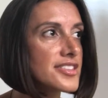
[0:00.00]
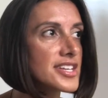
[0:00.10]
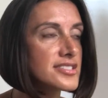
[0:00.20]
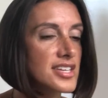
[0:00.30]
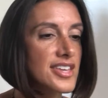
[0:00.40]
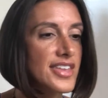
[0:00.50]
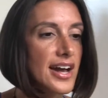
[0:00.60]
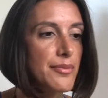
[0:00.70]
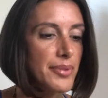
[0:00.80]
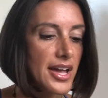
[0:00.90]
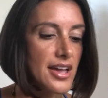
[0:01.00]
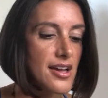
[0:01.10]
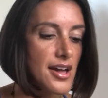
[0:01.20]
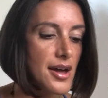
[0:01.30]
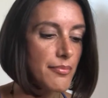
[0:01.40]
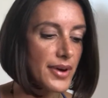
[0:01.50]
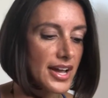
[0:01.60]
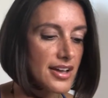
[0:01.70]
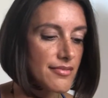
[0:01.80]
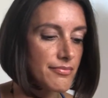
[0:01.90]
Things like that. By
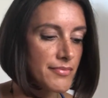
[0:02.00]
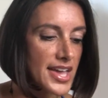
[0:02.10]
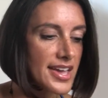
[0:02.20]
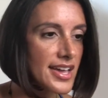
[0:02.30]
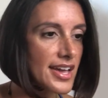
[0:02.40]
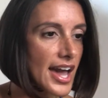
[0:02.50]
making